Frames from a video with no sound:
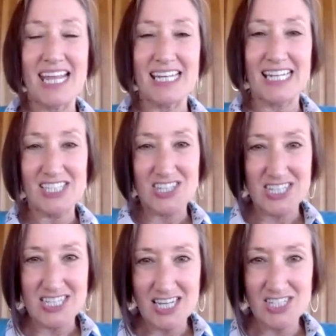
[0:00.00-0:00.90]
it's
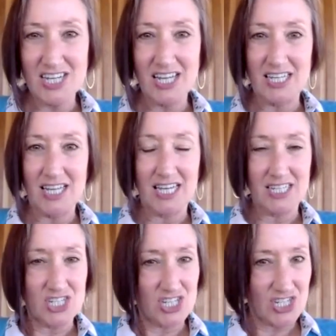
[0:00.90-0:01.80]
such a
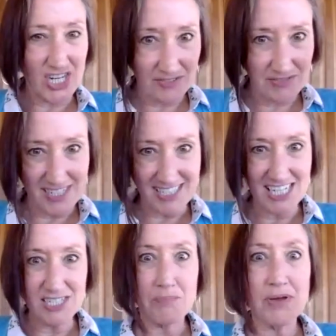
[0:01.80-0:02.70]
shift,
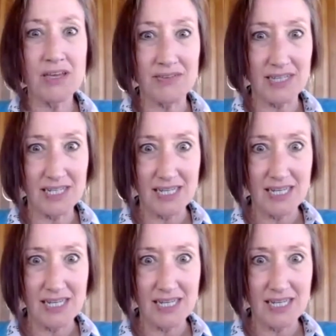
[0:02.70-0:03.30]
such a pivot,